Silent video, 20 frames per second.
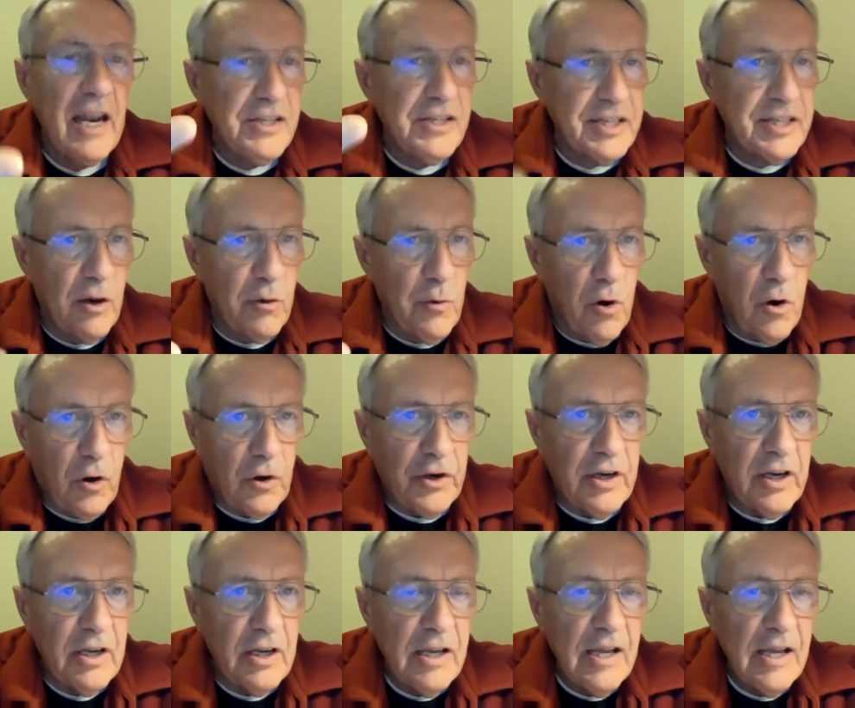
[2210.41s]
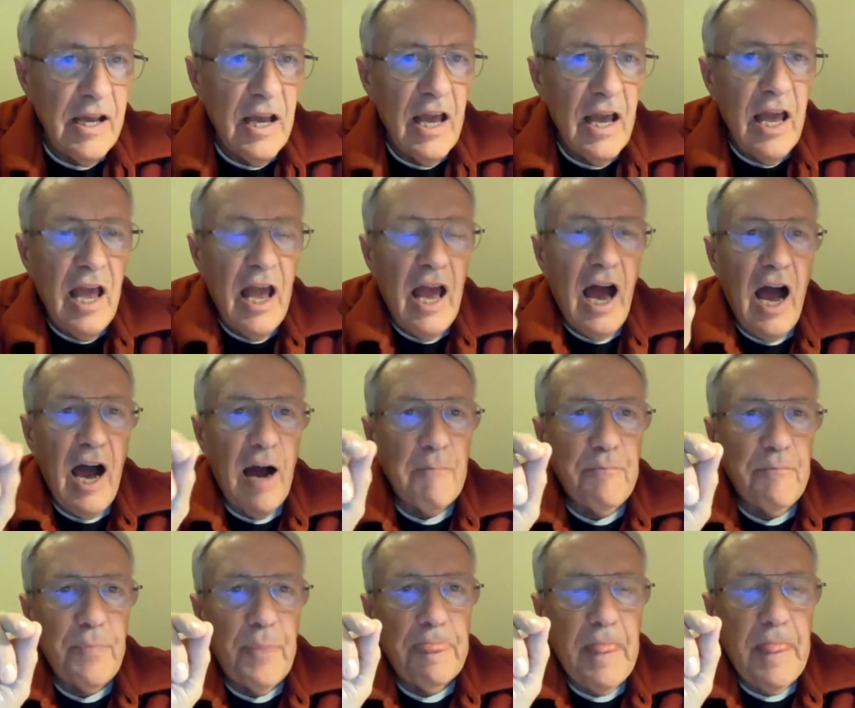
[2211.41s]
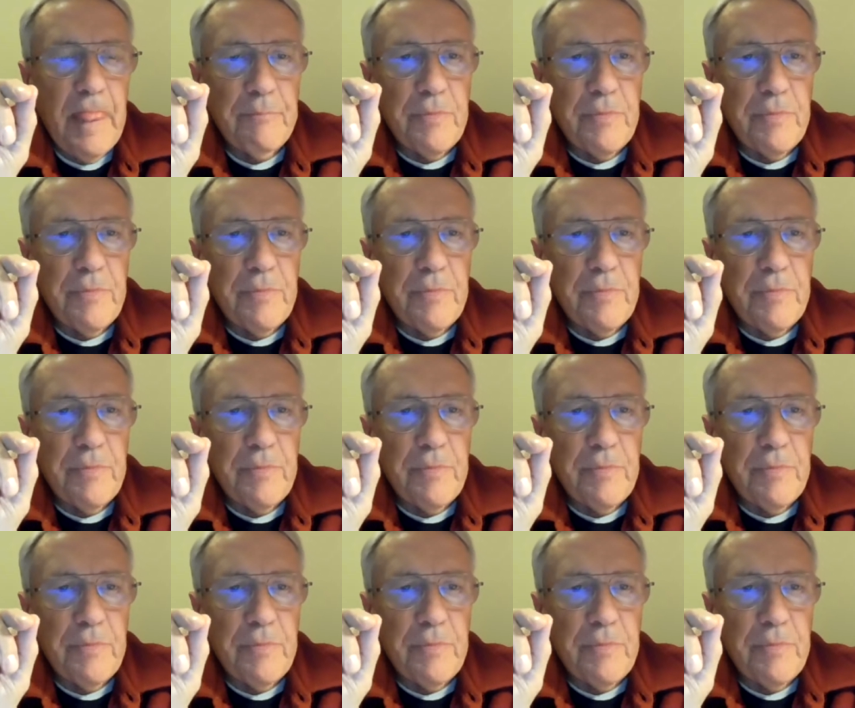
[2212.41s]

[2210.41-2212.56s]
and so on?